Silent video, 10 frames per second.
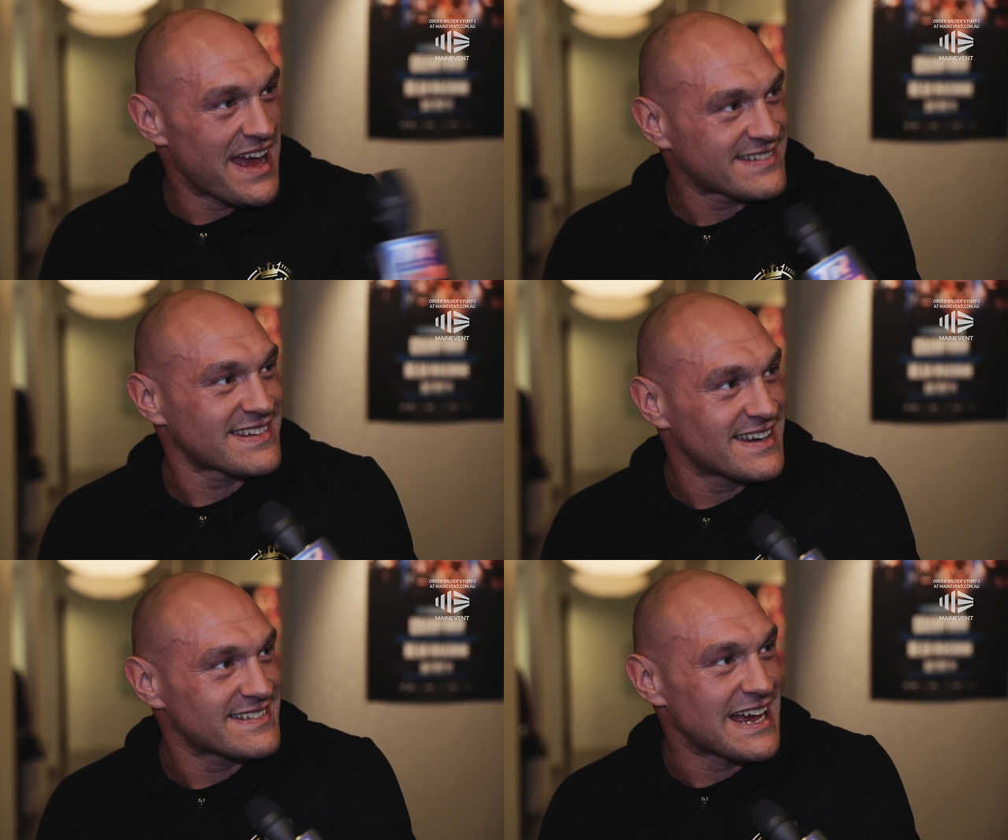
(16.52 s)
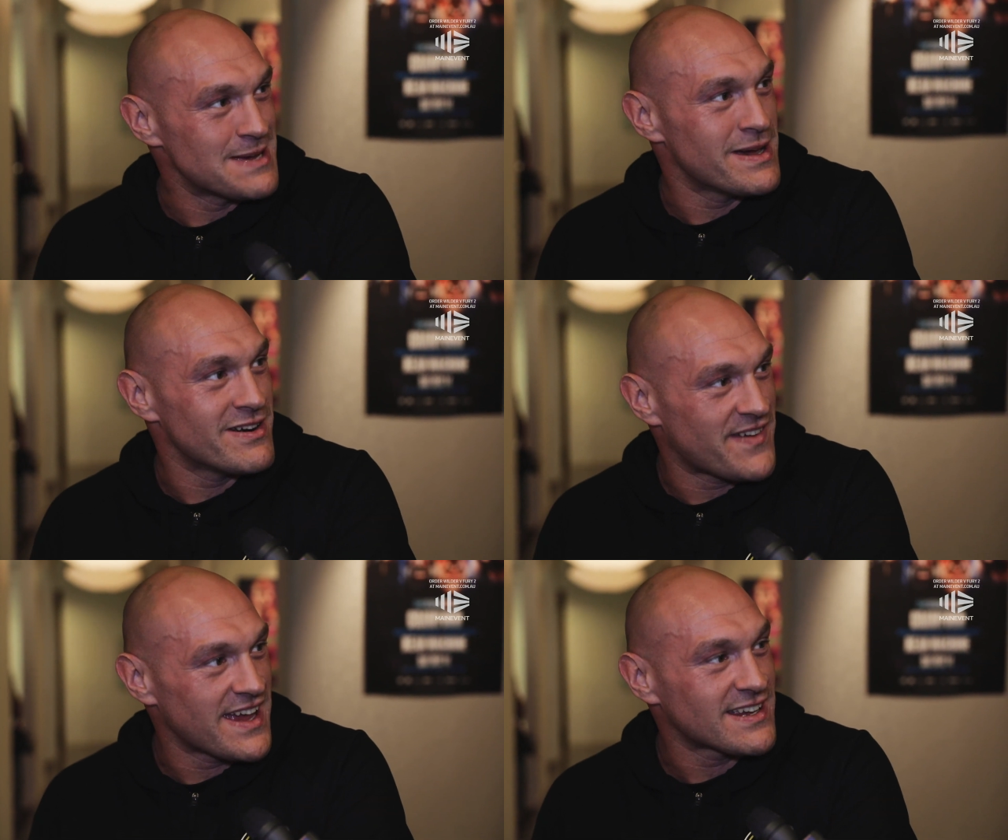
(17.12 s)
I'm having an excellent time
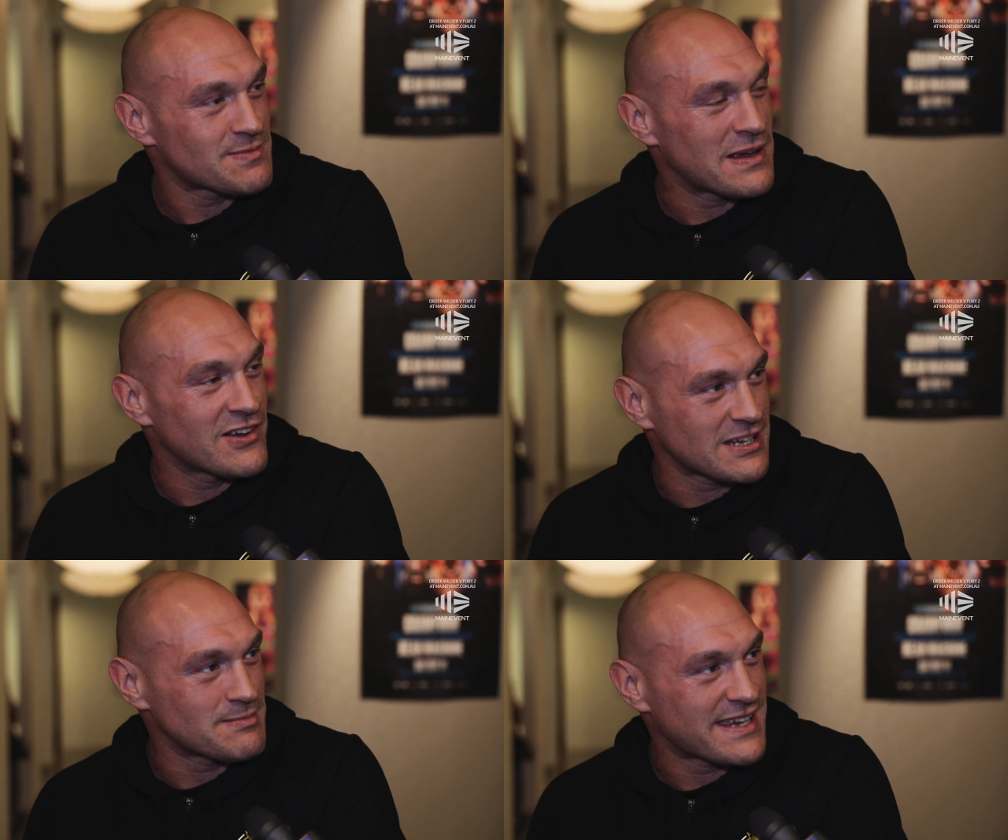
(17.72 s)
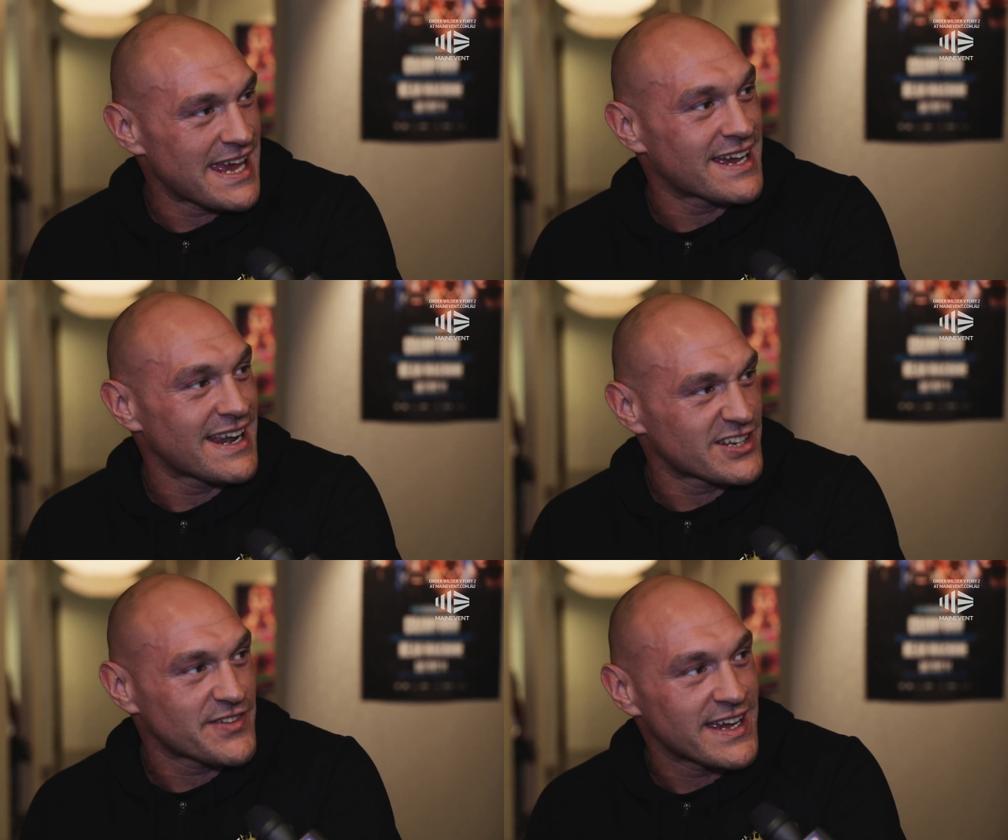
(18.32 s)
here in Vegas because I'm the king
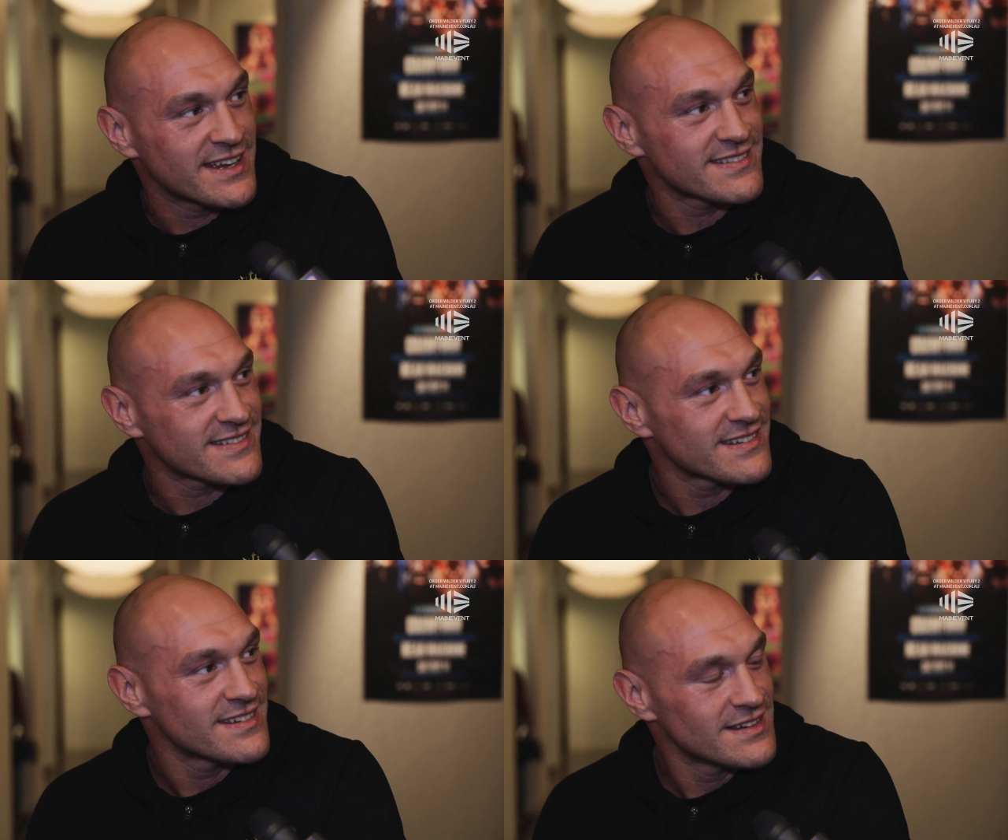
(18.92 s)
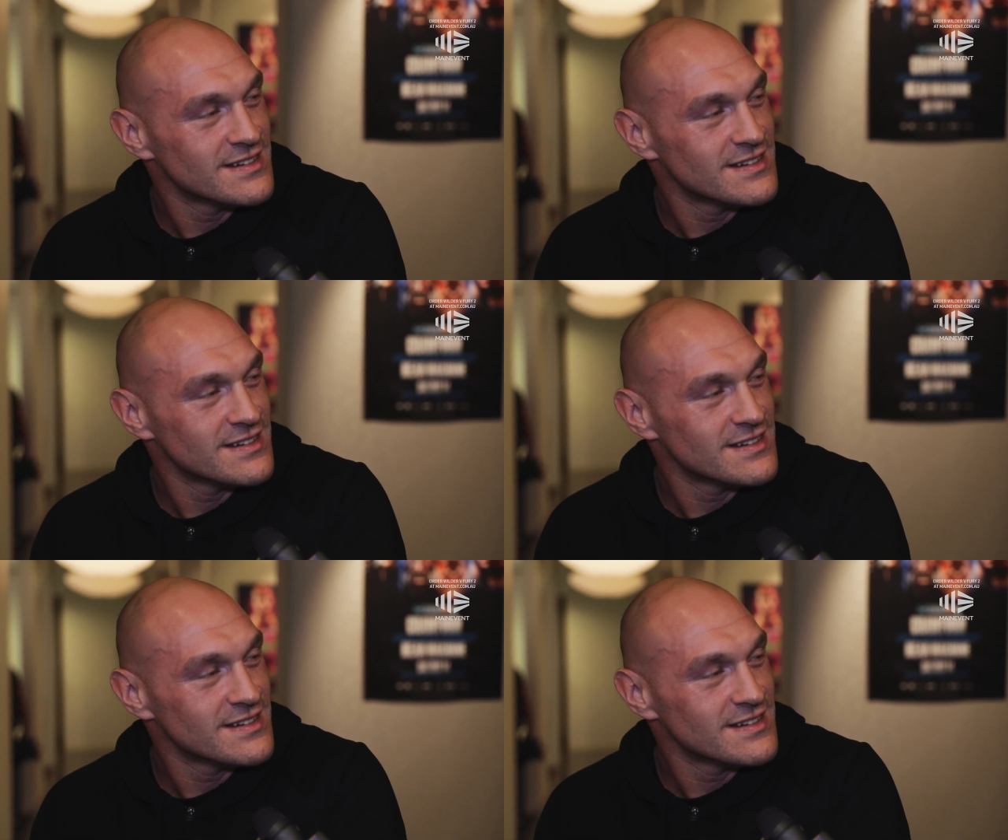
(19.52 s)
of Las Vegas.